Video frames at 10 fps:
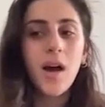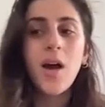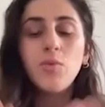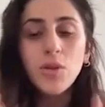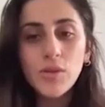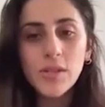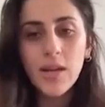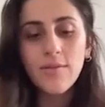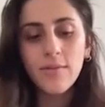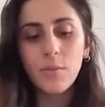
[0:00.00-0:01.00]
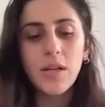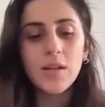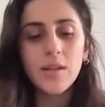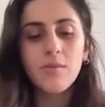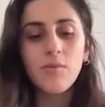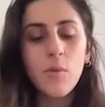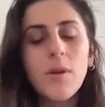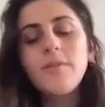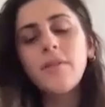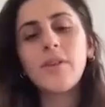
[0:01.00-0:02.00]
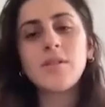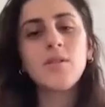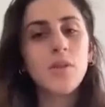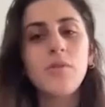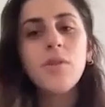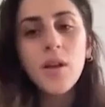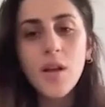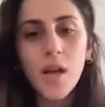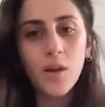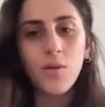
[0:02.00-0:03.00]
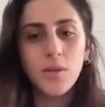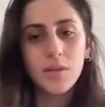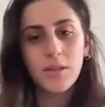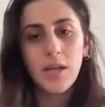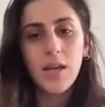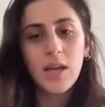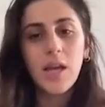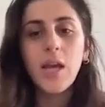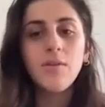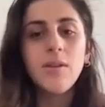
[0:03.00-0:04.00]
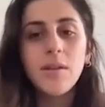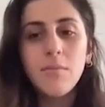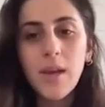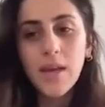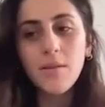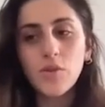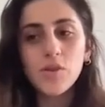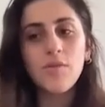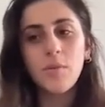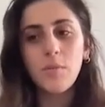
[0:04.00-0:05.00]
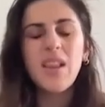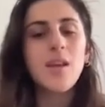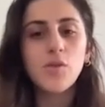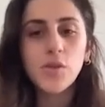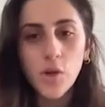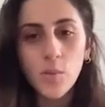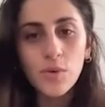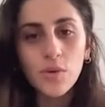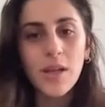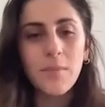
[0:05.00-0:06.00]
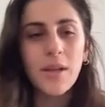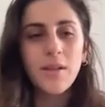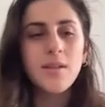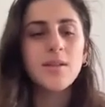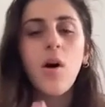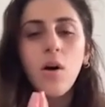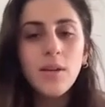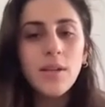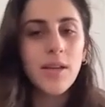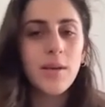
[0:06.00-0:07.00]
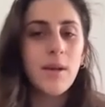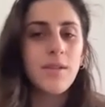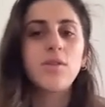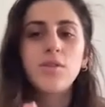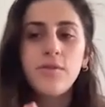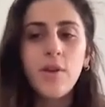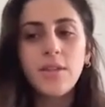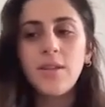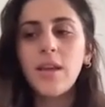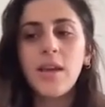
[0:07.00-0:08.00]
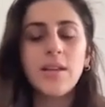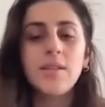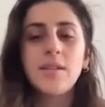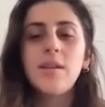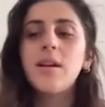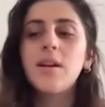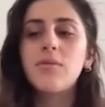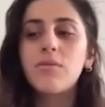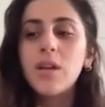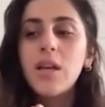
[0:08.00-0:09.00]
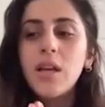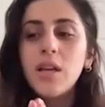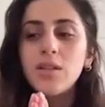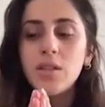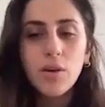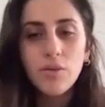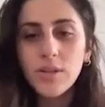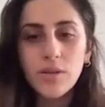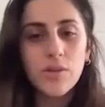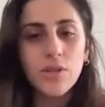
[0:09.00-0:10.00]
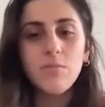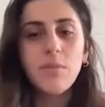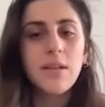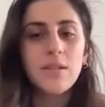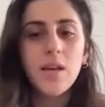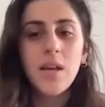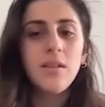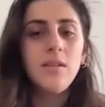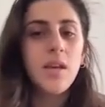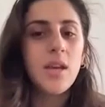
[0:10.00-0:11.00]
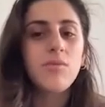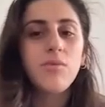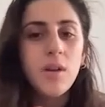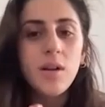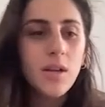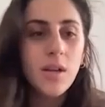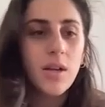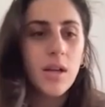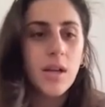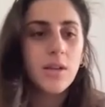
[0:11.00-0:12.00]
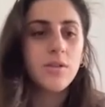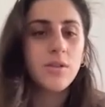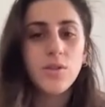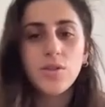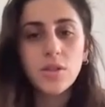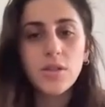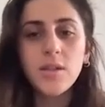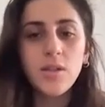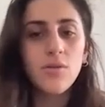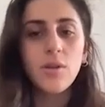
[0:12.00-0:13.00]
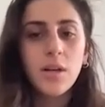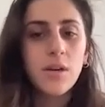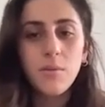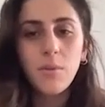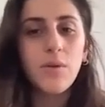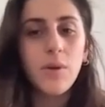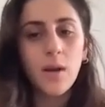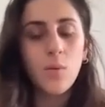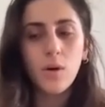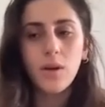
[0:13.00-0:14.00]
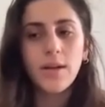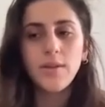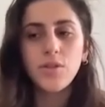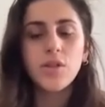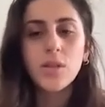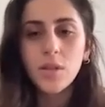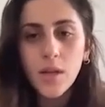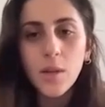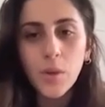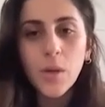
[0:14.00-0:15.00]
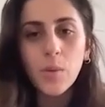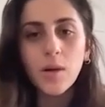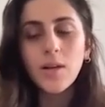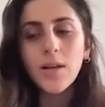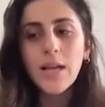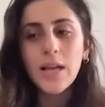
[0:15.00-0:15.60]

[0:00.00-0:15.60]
I want to say from here that women of Afghanistan, they're really alone. Even the men, most of the men, they don't support them, and it's only them, and they're fighting against a terrorist regime that they really dangerous. They don't care about anyone, and they just kill people.